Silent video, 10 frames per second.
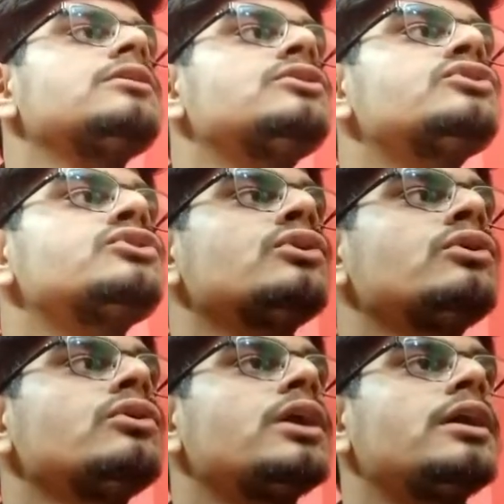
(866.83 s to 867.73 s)

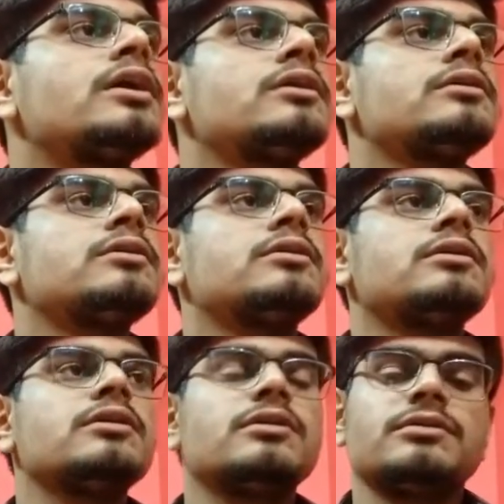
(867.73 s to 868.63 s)
So
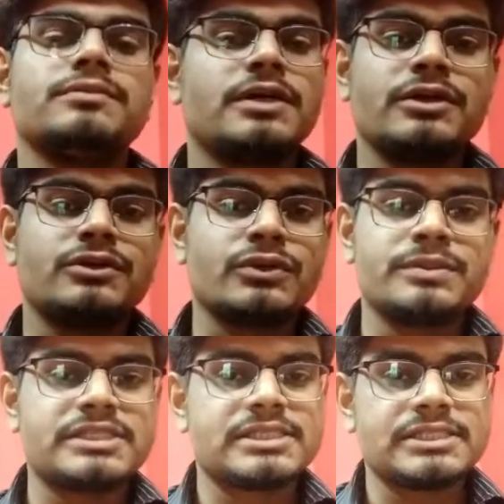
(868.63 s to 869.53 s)
our group
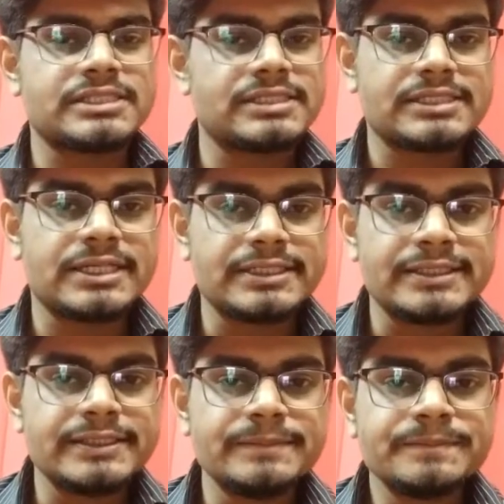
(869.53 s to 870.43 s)
discussion
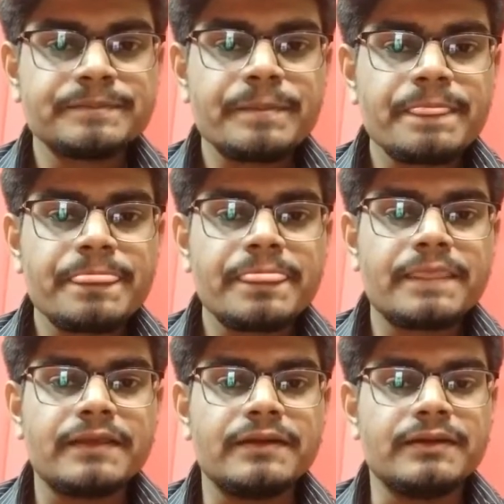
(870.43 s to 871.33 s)
started,
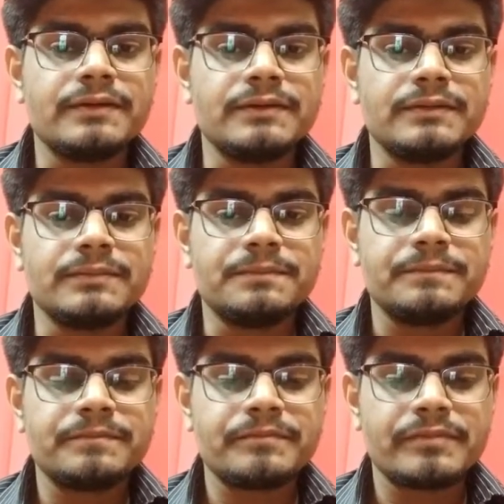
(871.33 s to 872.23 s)

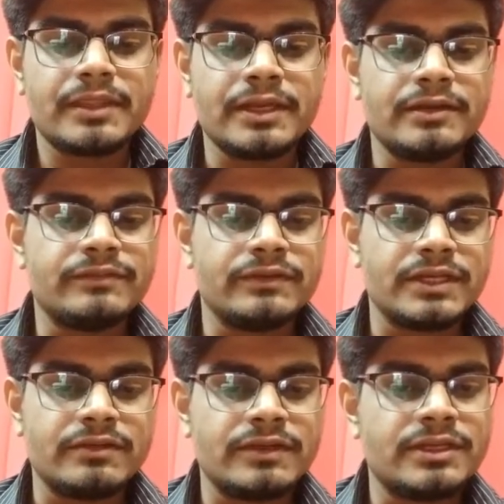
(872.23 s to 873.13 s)
and we were
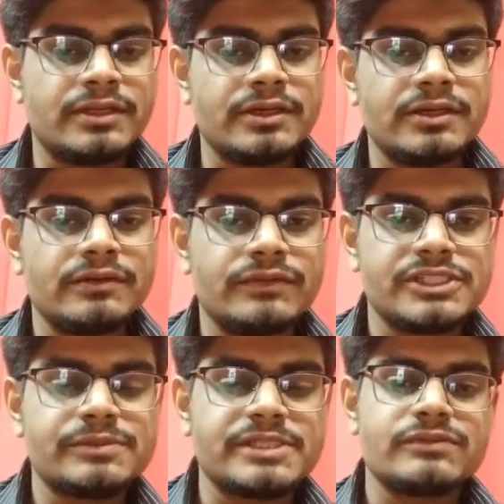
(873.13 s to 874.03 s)
given
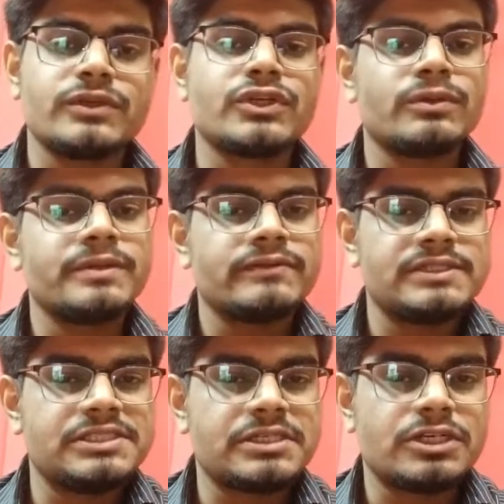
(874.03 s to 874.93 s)
one specific topic,
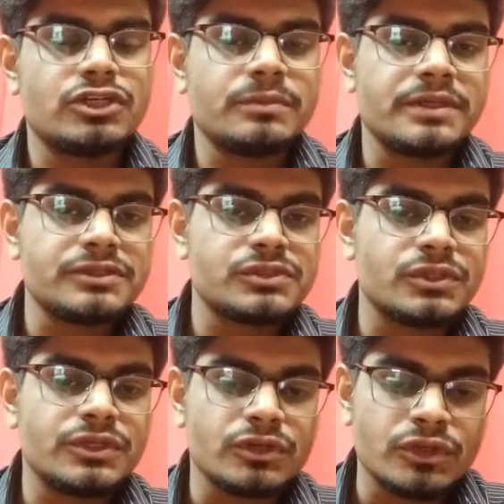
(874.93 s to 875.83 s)
one general topic. So
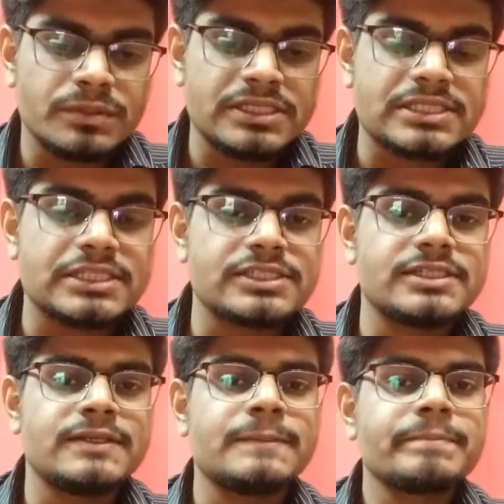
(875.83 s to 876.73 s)
in group
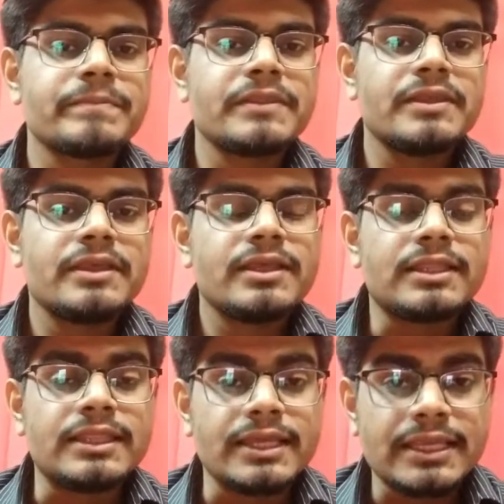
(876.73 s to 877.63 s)
discussion,
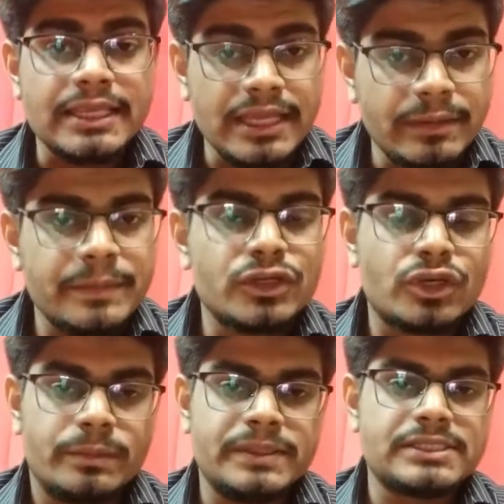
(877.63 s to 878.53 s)
there can be
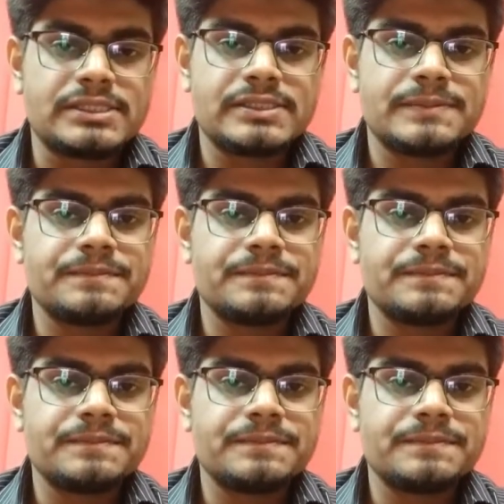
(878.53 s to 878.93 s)
topics